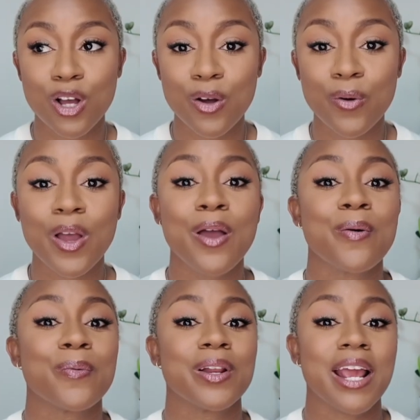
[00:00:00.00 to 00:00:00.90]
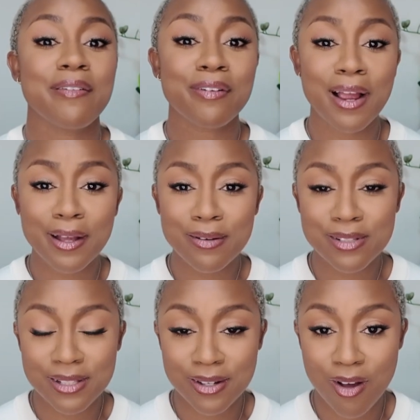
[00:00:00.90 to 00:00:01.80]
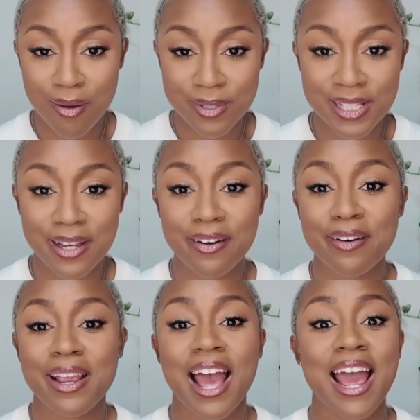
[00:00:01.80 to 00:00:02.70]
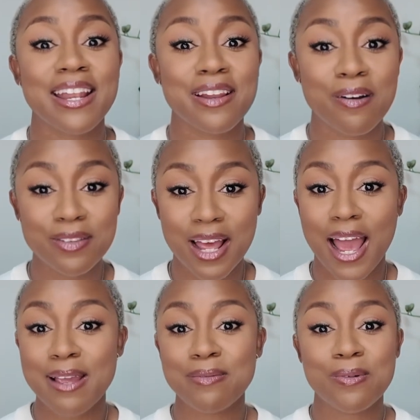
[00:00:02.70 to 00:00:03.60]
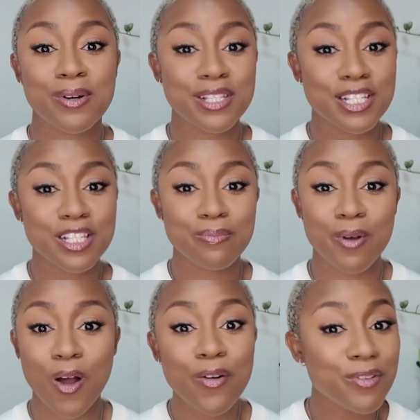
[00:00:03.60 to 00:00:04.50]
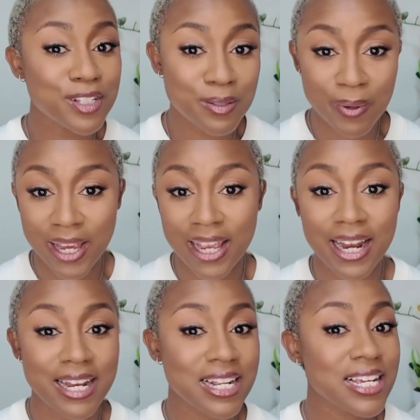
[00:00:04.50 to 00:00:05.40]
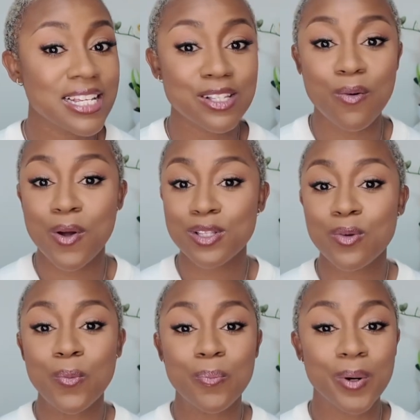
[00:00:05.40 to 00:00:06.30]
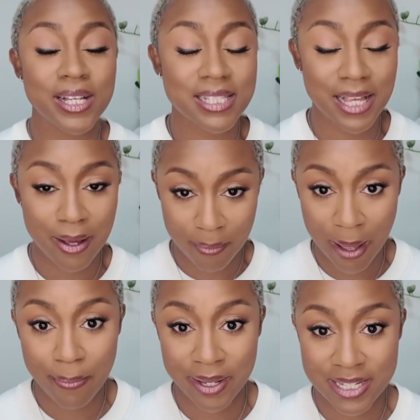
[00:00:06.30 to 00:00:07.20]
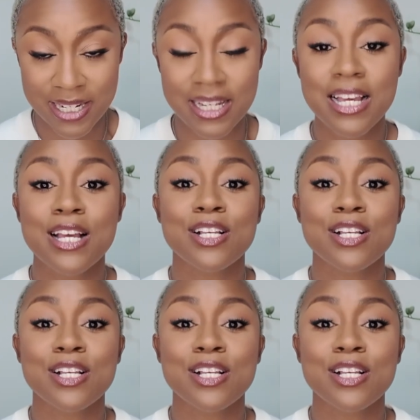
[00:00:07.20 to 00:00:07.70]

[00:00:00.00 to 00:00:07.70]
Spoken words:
So whenever I go to the commissary, I know that I am going to overspend and it is going to bust up my budget.